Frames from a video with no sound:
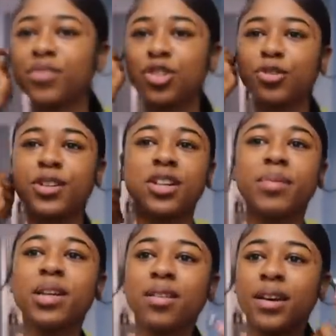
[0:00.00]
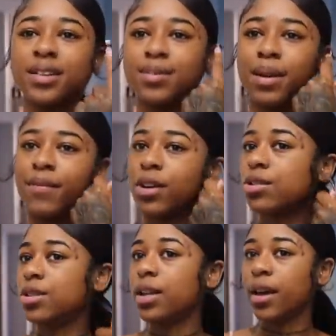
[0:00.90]
treating me like it's my
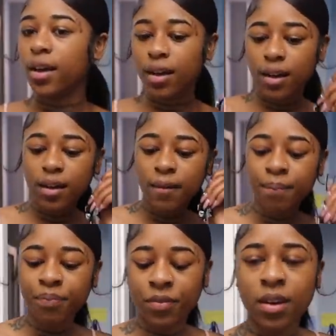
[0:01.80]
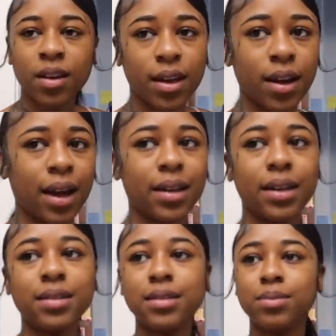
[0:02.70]
first day. And I
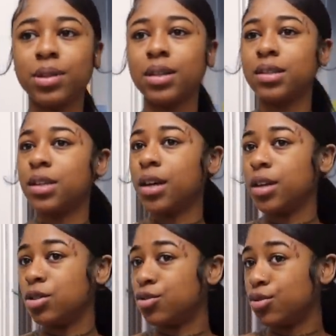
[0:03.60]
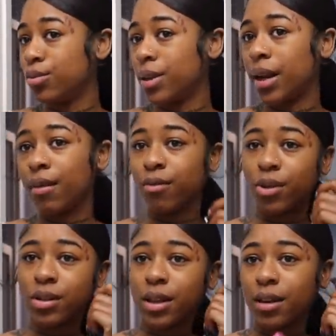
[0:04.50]
guess it's because they assume that I've
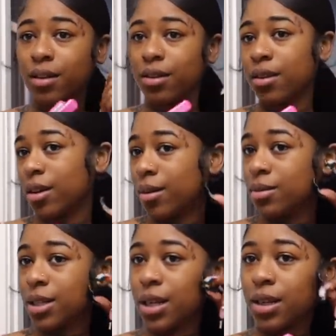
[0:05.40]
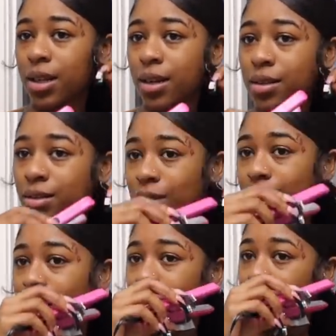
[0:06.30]
worked at other clubs in Atlanta so
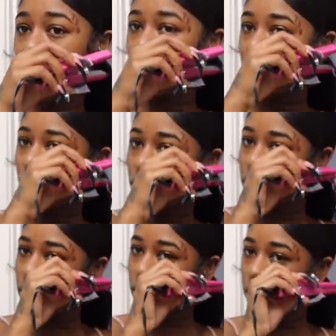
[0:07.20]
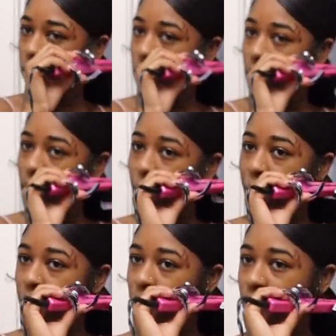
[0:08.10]
I know how it goes here
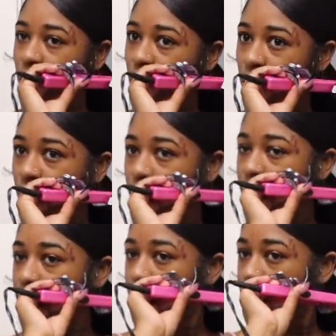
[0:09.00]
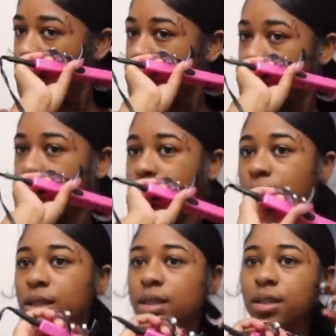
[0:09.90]
but y'all like that
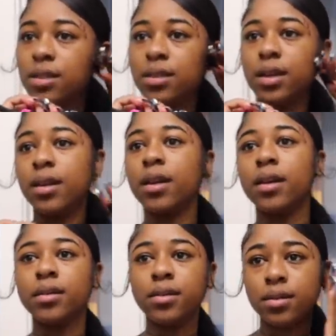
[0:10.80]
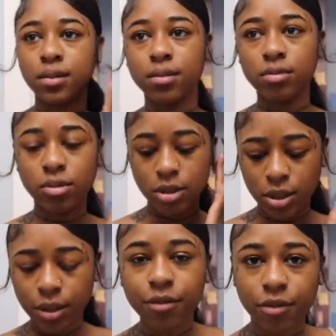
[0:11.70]
shit is dead as
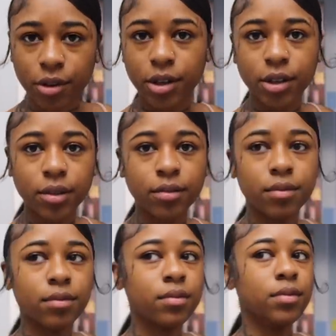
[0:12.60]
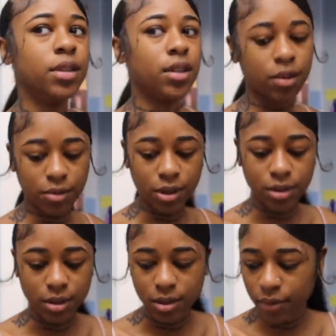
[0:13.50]
different than it was
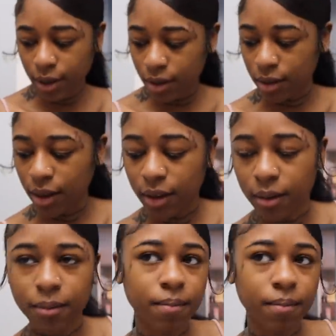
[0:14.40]
in Savannah. Like